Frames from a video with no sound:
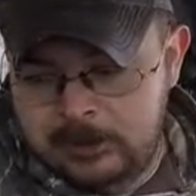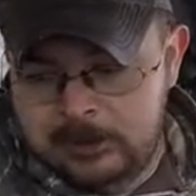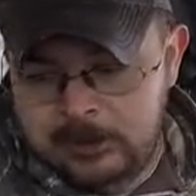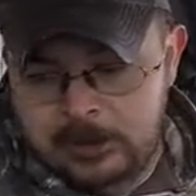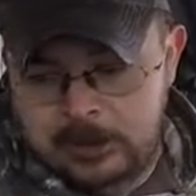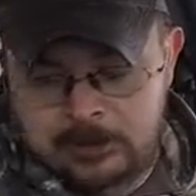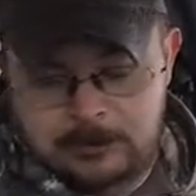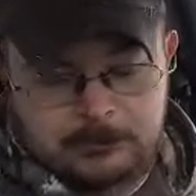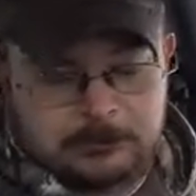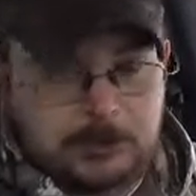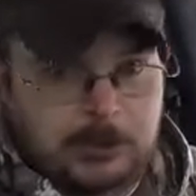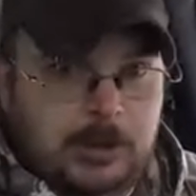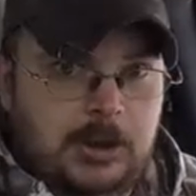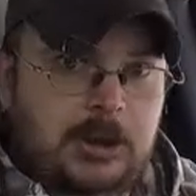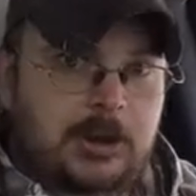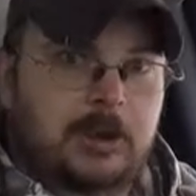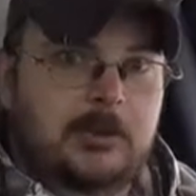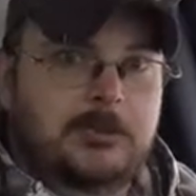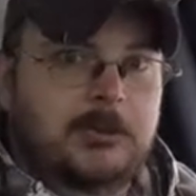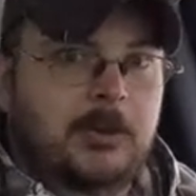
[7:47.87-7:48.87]
uh,
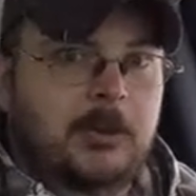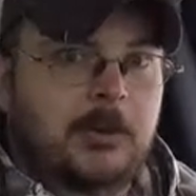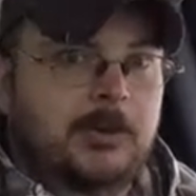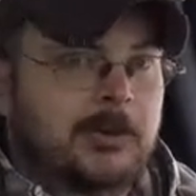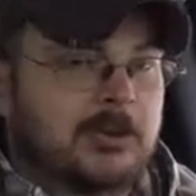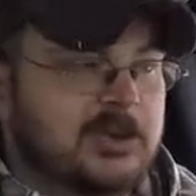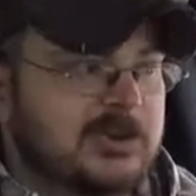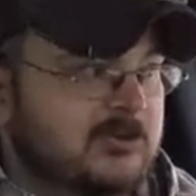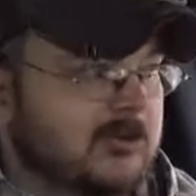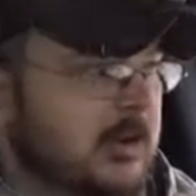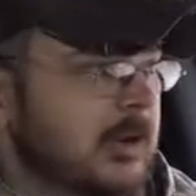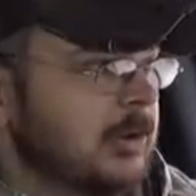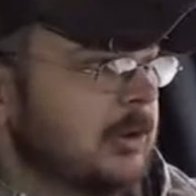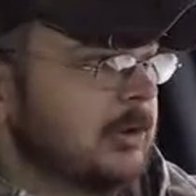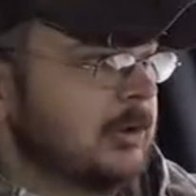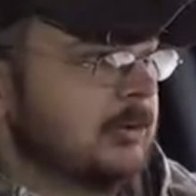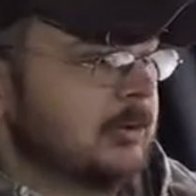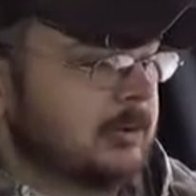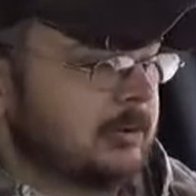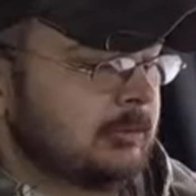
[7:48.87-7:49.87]
probably upload this
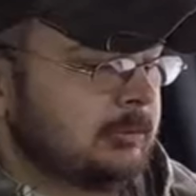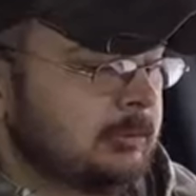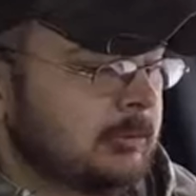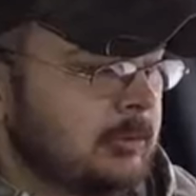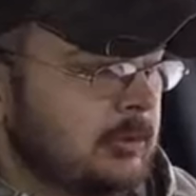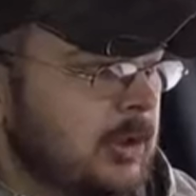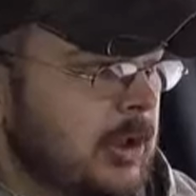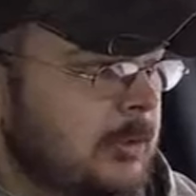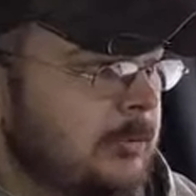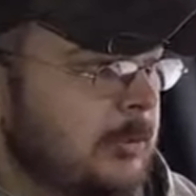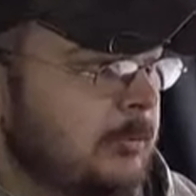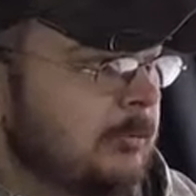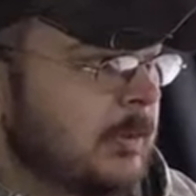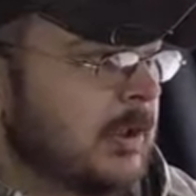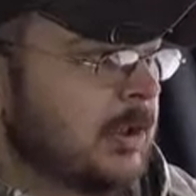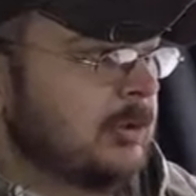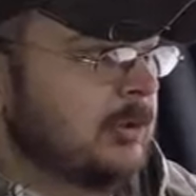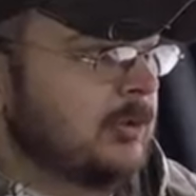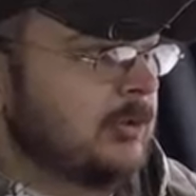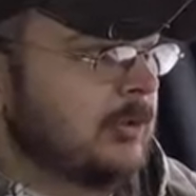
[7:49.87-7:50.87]
video and grab a
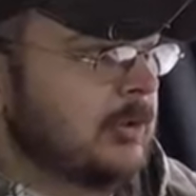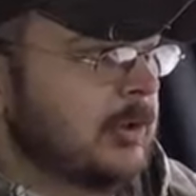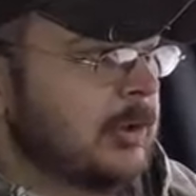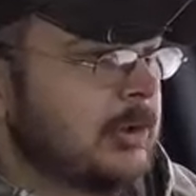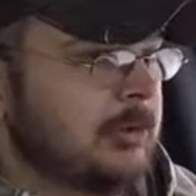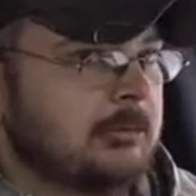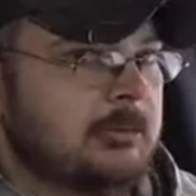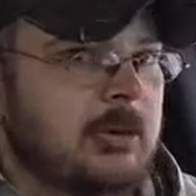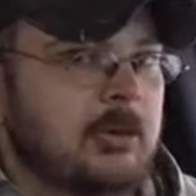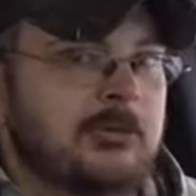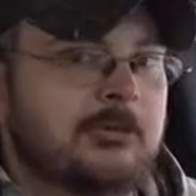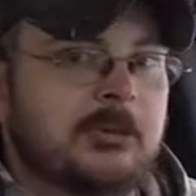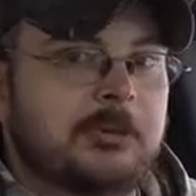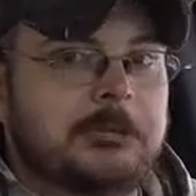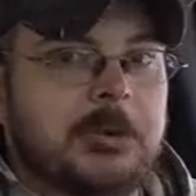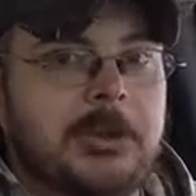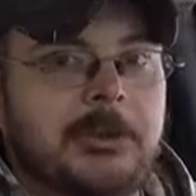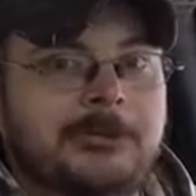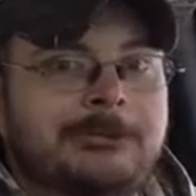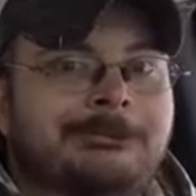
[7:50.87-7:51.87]
bite to eat and go
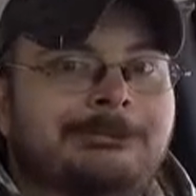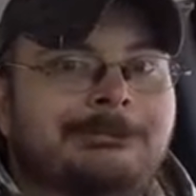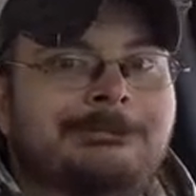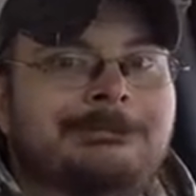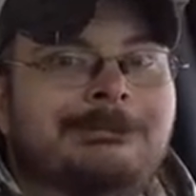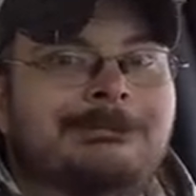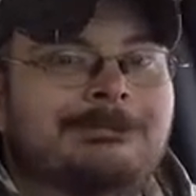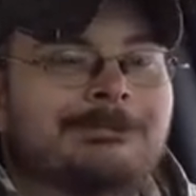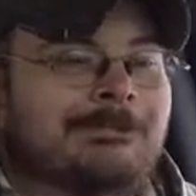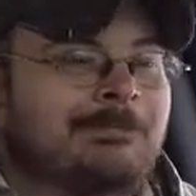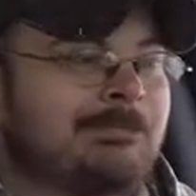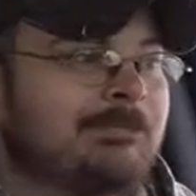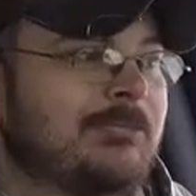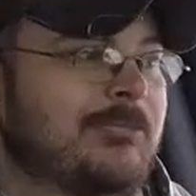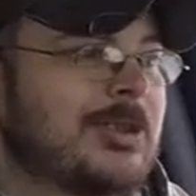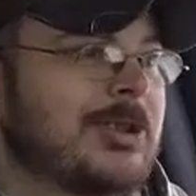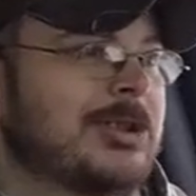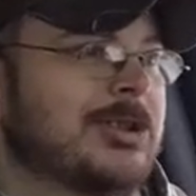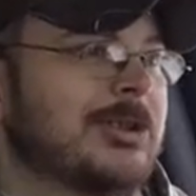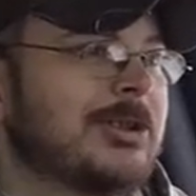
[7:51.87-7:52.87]
from there.
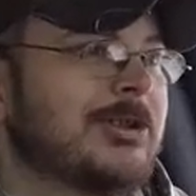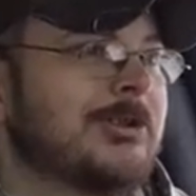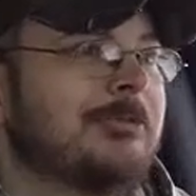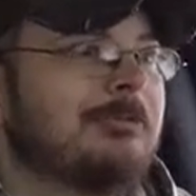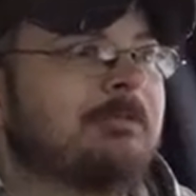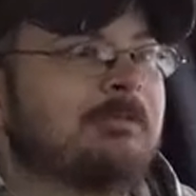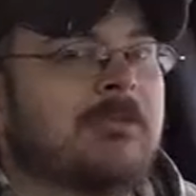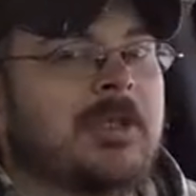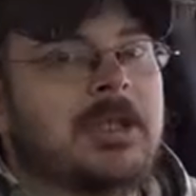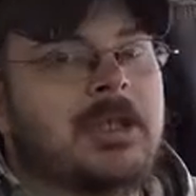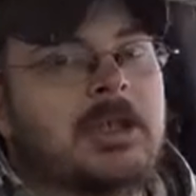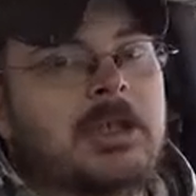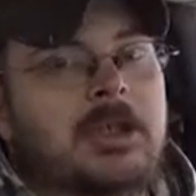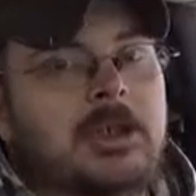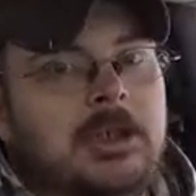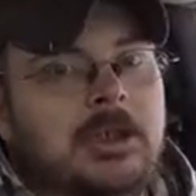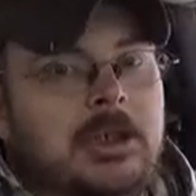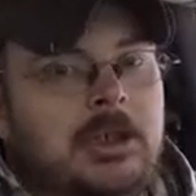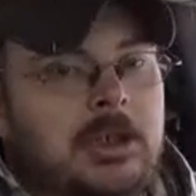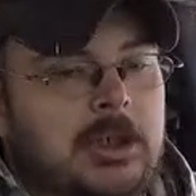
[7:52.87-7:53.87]
So.
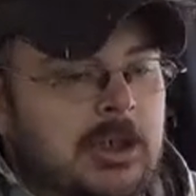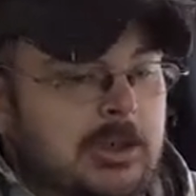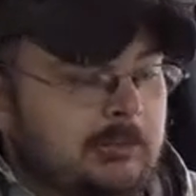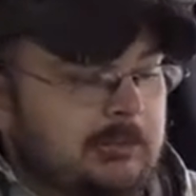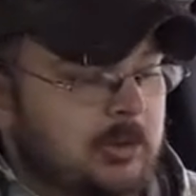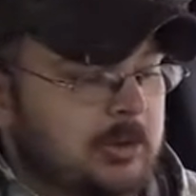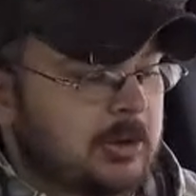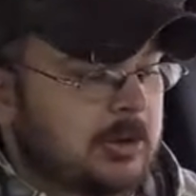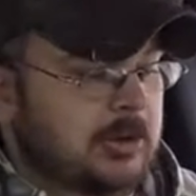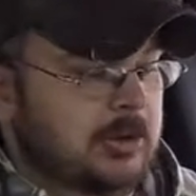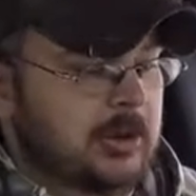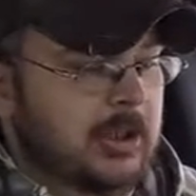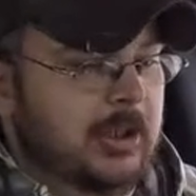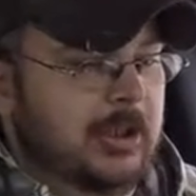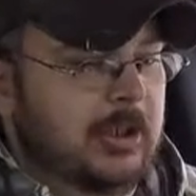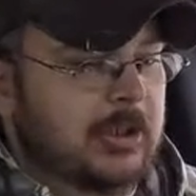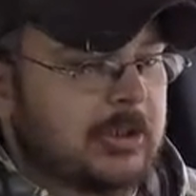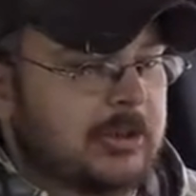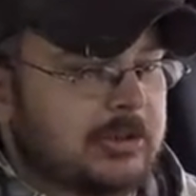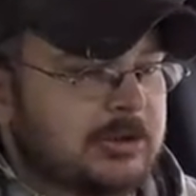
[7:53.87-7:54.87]
Y'all have a good
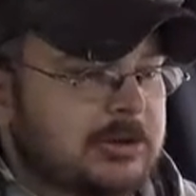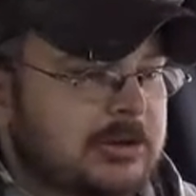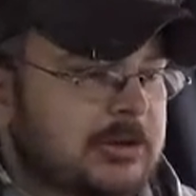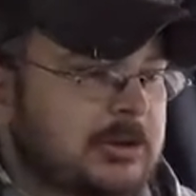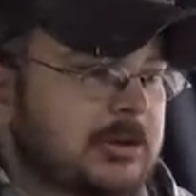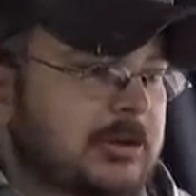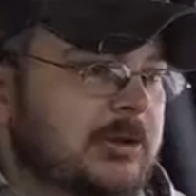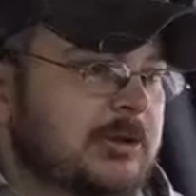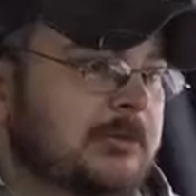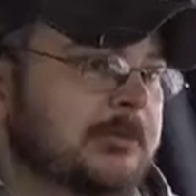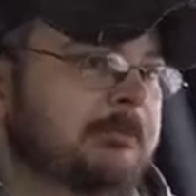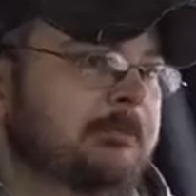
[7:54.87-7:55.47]
day, so